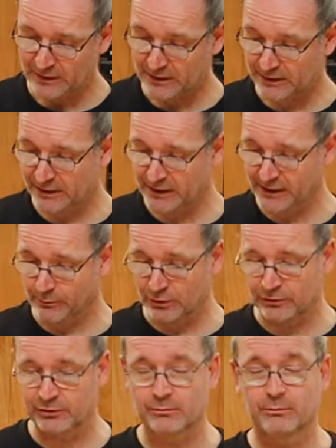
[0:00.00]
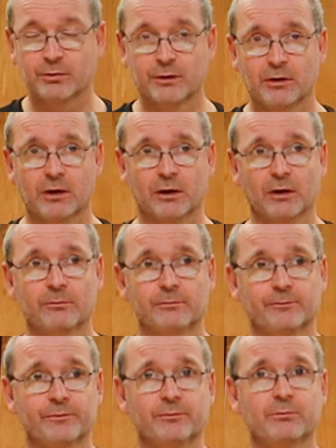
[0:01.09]
It came with some
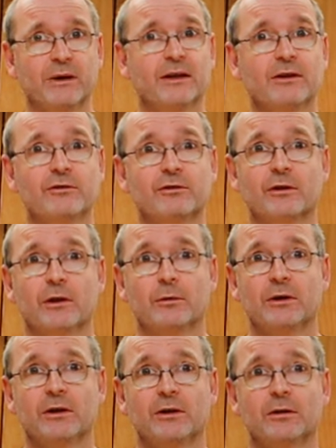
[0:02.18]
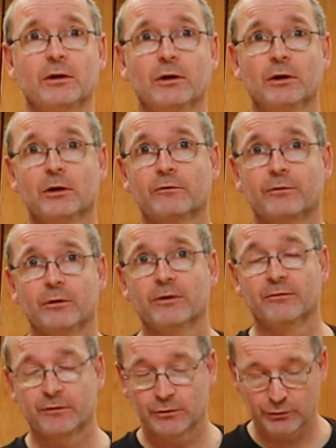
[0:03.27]
blades to go in it from
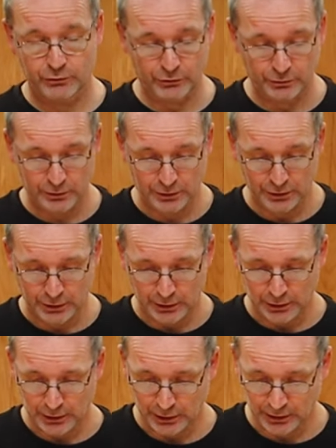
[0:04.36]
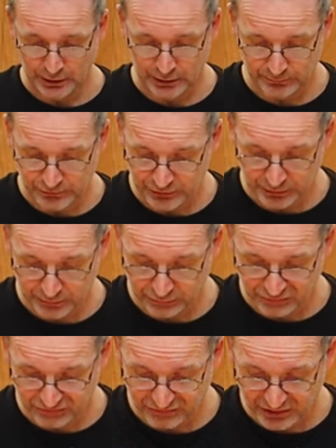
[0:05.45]
Evolution. So
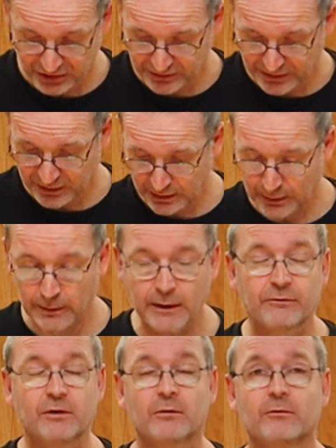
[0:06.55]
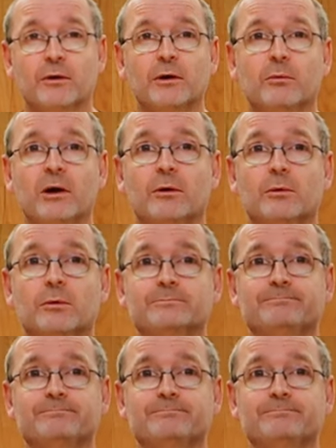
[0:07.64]
I think they've done very well.